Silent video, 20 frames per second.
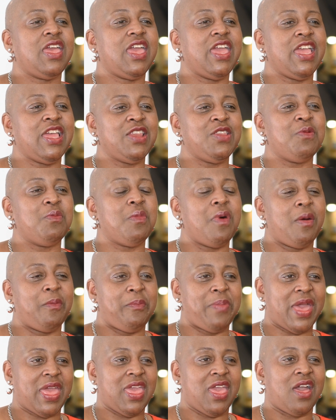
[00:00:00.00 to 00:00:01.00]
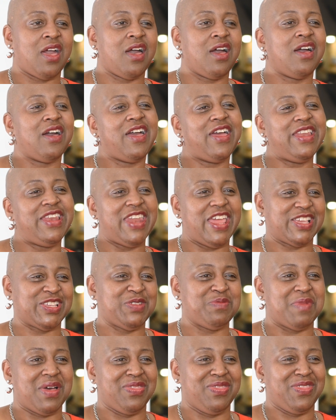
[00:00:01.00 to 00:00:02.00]
in Marbella
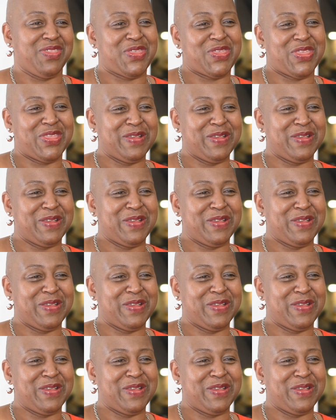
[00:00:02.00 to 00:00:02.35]
next month.